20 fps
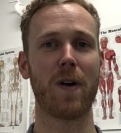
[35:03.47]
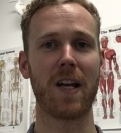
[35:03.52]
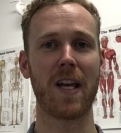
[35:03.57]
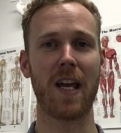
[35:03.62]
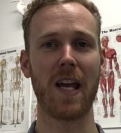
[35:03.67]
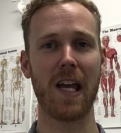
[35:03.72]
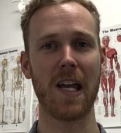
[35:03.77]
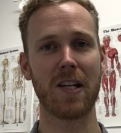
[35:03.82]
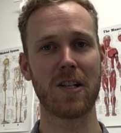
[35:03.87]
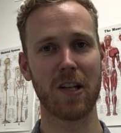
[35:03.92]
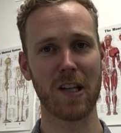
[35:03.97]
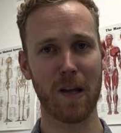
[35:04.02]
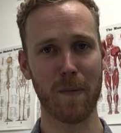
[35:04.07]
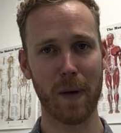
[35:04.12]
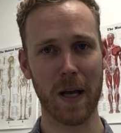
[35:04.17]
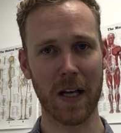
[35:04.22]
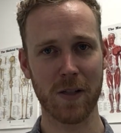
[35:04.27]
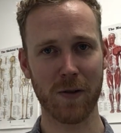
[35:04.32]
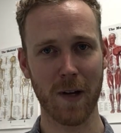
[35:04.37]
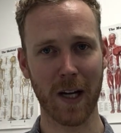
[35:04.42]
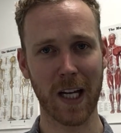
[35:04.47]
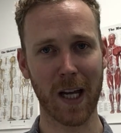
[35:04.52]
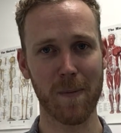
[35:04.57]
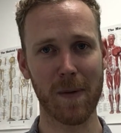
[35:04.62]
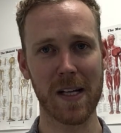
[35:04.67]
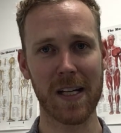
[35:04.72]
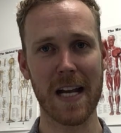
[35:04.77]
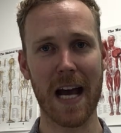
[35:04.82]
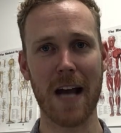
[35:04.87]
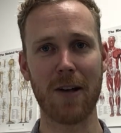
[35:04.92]
adhere to the best
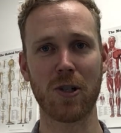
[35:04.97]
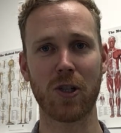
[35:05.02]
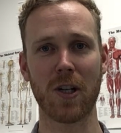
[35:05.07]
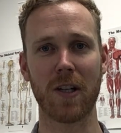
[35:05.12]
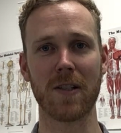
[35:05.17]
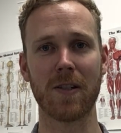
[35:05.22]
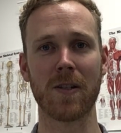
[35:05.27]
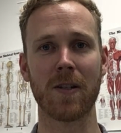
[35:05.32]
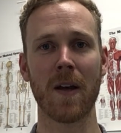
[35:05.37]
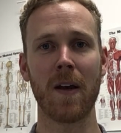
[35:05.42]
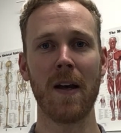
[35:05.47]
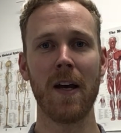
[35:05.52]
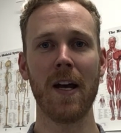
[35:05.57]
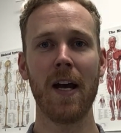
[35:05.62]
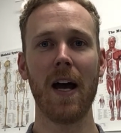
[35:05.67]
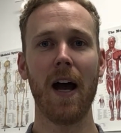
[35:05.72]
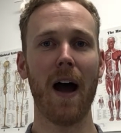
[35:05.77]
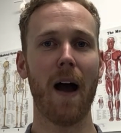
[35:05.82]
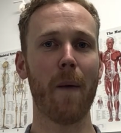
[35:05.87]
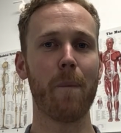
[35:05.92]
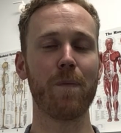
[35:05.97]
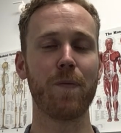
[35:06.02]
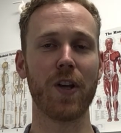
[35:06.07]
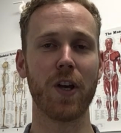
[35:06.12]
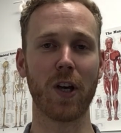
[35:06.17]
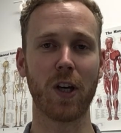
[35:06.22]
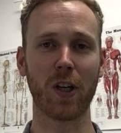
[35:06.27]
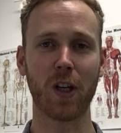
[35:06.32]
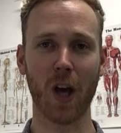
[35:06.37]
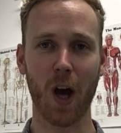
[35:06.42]
recommendations,
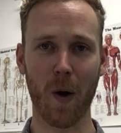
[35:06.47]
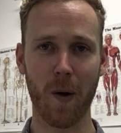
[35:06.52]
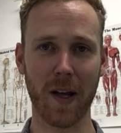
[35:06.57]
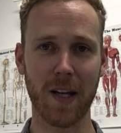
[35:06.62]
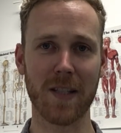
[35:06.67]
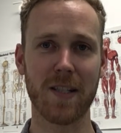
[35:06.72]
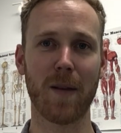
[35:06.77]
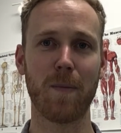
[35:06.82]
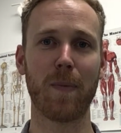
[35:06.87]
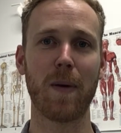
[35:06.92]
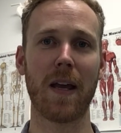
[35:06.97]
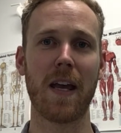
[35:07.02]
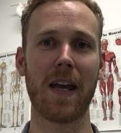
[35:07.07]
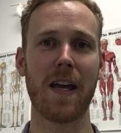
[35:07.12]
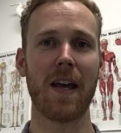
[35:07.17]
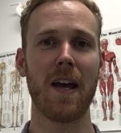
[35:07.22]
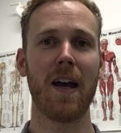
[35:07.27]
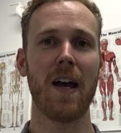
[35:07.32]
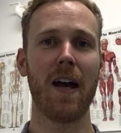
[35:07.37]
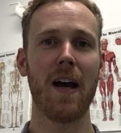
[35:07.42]
you're going to be